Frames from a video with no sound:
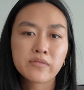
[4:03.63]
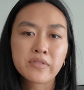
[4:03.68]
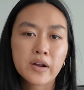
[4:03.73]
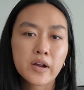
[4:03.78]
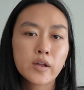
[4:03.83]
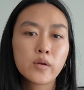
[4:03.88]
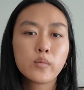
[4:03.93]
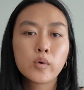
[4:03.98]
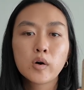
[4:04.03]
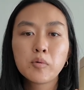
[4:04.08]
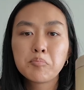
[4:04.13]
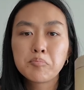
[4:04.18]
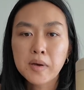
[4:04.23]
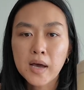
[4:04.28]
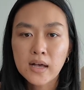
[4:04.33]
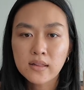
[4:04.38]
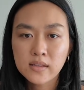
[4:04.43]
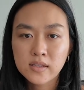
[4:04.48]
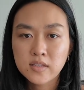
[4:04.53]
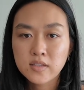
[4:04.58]
very well
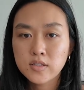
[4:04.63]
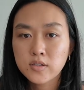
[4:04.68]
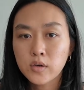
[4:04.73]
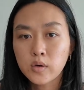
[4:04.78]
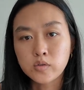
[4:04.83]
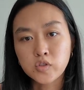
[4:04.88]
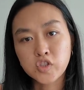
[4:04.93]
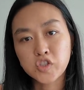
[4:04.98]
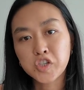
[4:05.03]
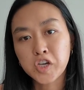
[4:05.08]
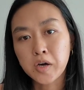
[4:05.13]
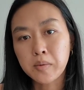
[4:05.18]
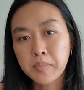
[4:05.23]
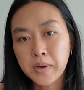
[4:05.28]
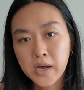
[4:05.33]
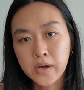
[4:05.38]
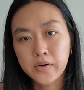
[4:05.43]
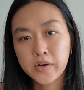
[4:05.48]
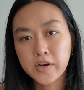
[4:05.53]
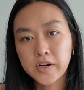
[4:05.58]
balanced houjicha
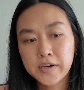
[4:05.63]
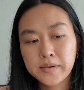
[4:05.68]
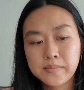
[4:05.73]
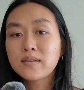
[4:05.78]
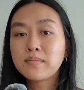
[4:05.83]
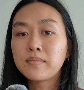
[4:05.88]
powder.